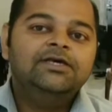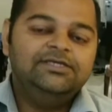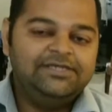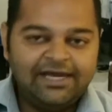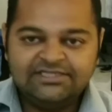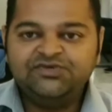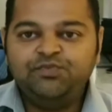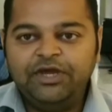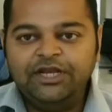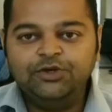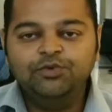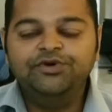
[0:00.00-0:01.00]
Yes,
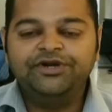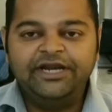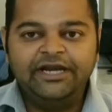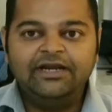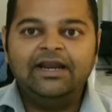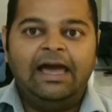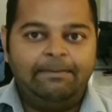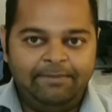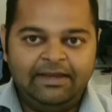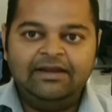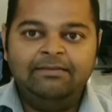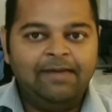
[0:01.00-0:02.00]
we do treat neck
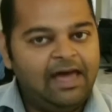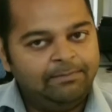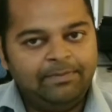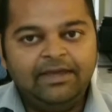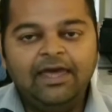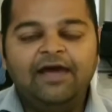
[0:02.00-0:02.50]
pain and back pain,